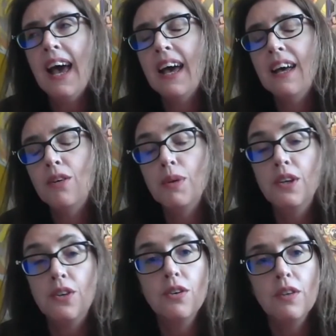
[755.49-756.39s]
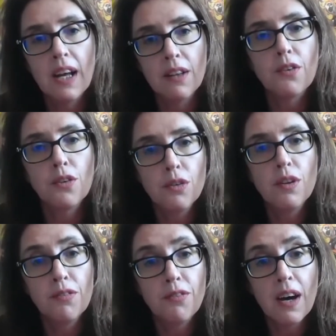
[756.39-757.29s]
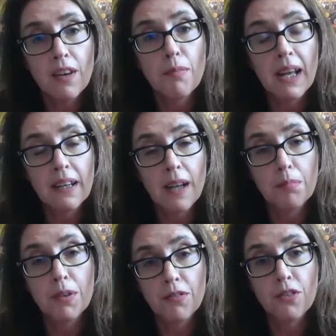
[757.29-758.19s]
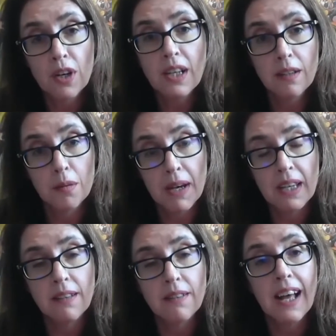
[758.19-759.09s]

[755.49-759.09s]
And we do that through the 5 maladaptive trait domains,